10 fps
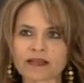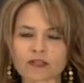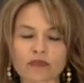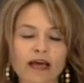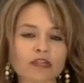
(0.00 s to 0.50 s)

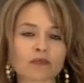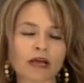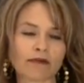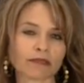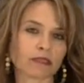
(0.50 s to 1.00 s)
So that's where
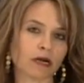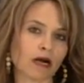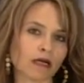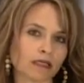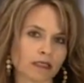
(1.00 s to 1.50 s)
I would
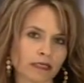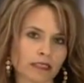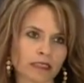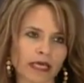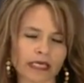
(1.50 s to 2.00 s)
start.
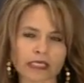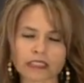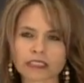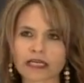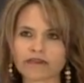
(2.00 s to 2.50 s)
It's like instead